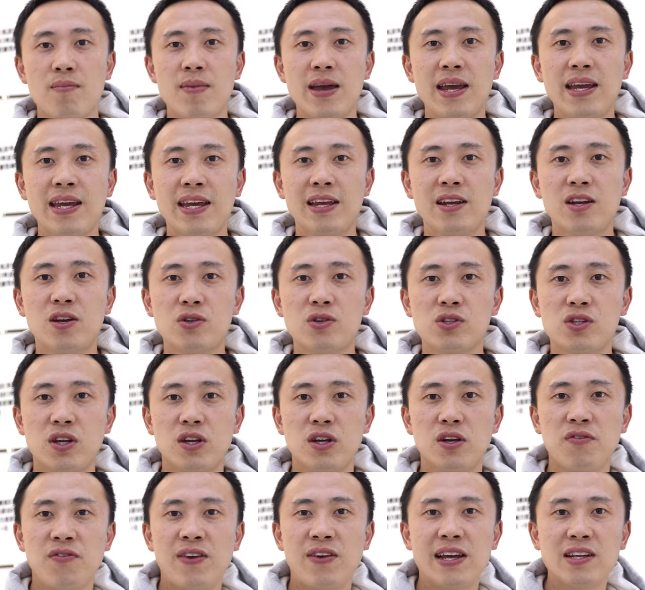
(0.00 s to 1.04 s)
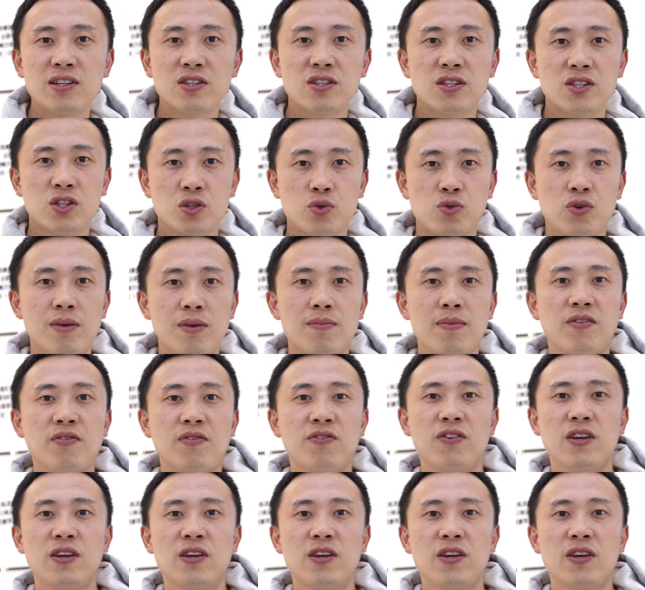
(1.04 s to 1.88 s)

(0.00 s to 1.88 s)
making those advanced streaming